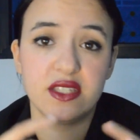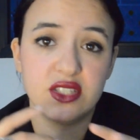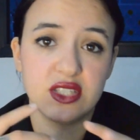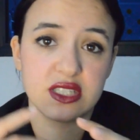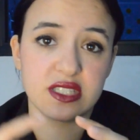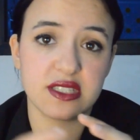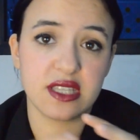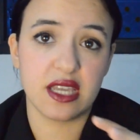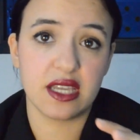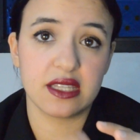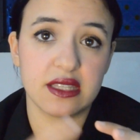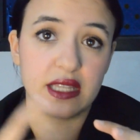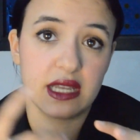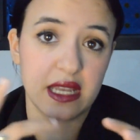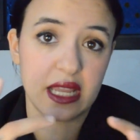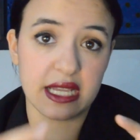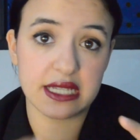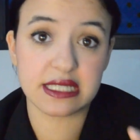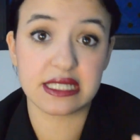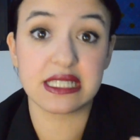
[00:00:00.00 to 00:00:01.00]
just take the
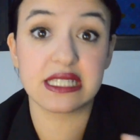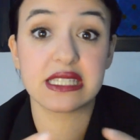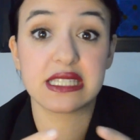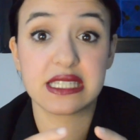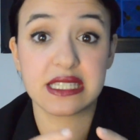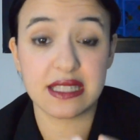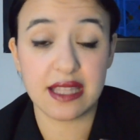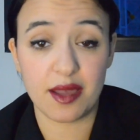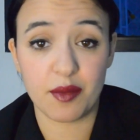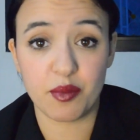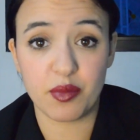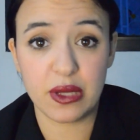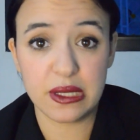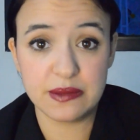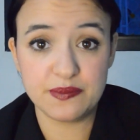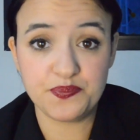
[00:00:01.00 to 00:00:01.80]
next step.